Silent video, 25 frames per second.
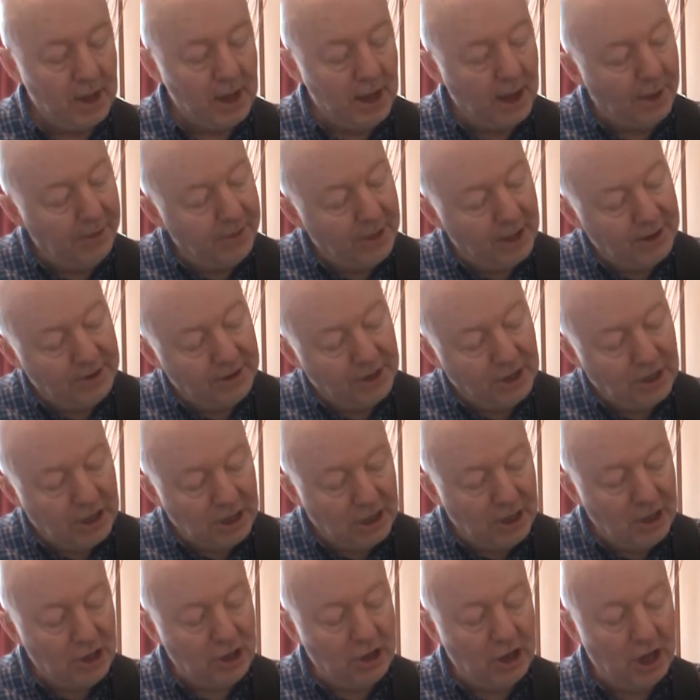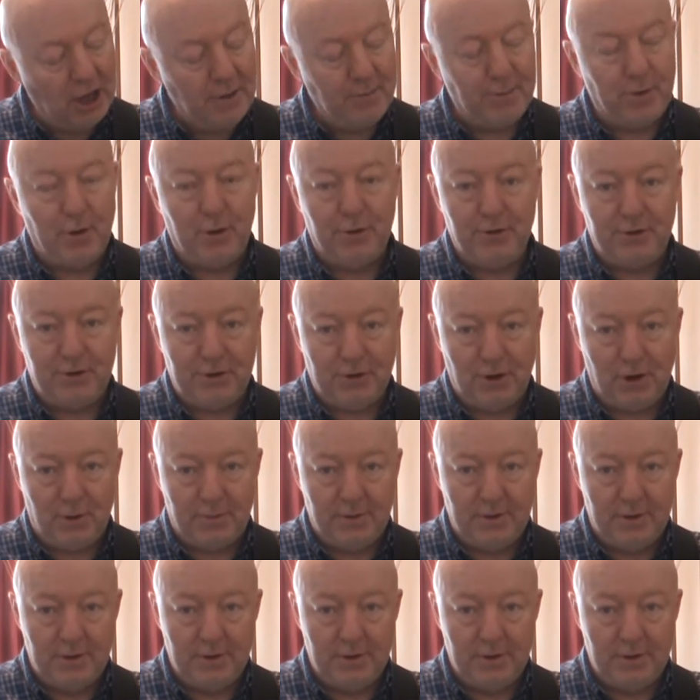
and then the E shape on top.